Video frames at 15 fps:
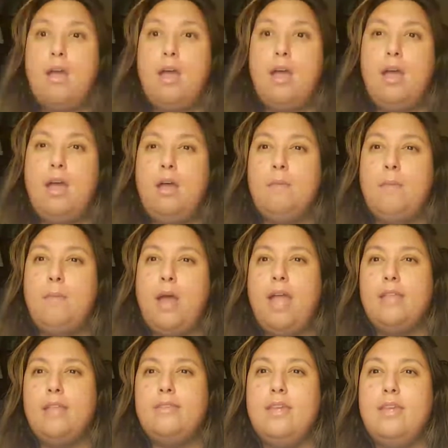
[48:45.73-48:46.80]
I
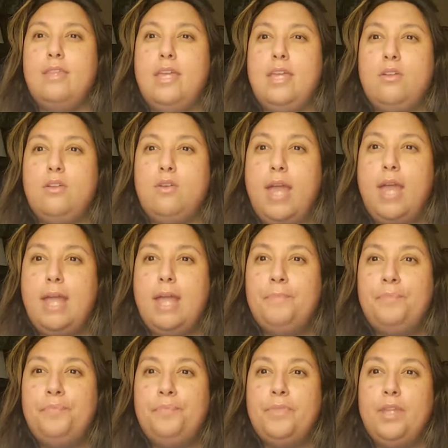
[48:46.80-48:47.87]
had said the other day,
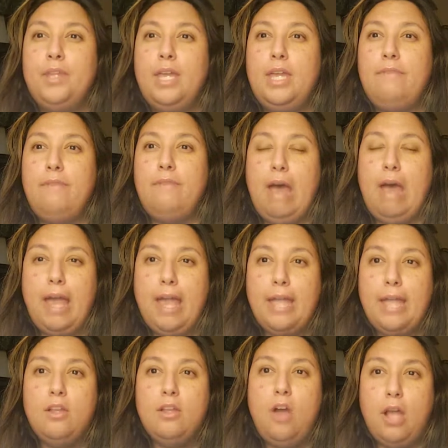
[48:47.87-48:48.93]
if I
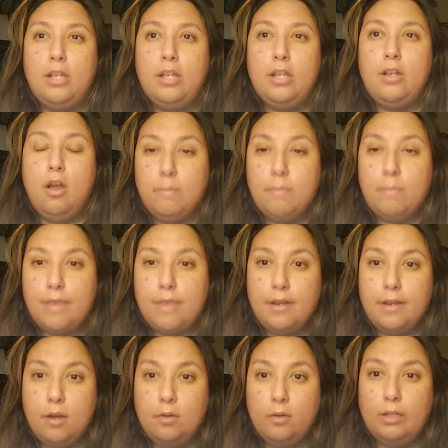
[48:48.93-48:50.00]
had gotten on
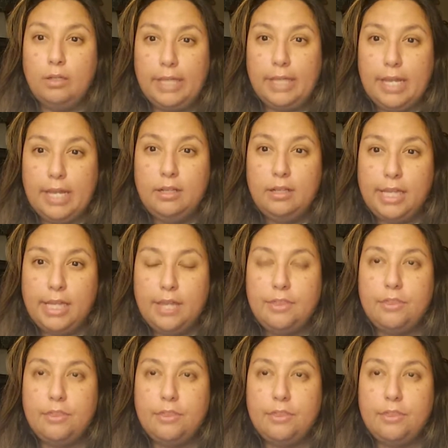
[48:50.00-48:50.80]
methadone legally